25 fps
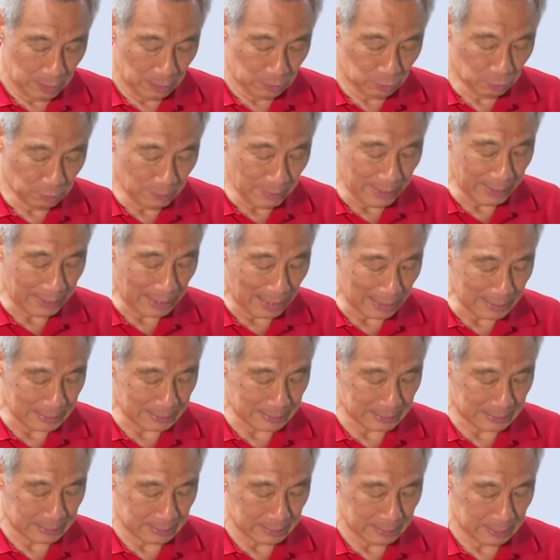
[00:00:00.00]
to make
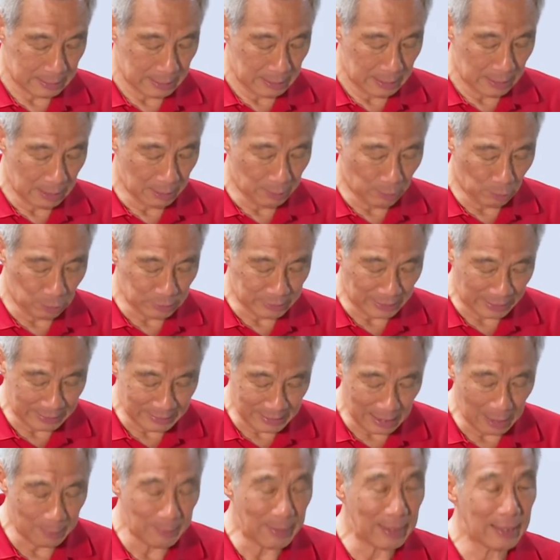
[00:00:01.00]
us a more
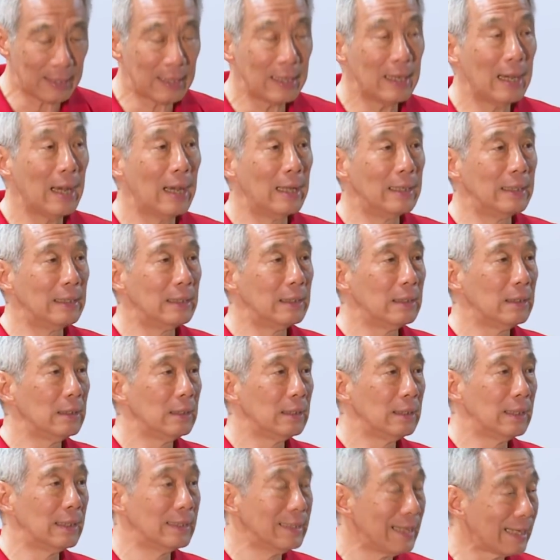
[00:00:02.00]
dynamic and
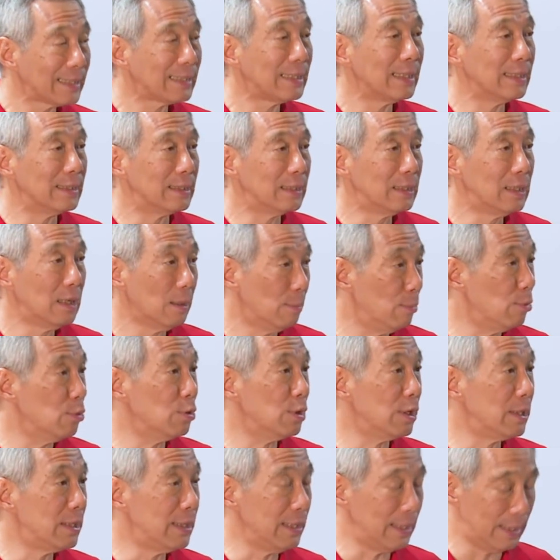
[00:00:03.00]
connected
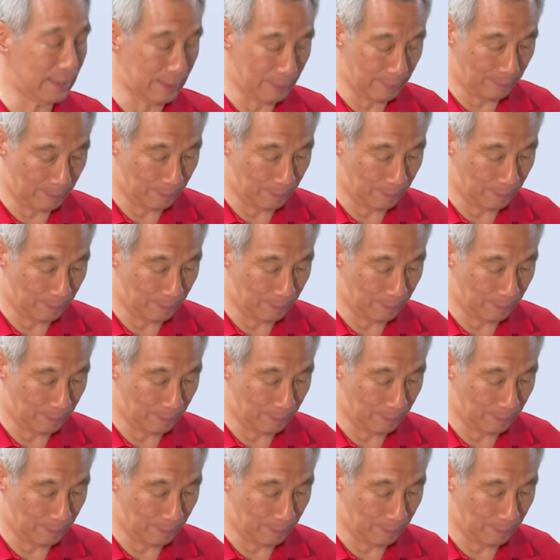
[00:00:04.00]
community.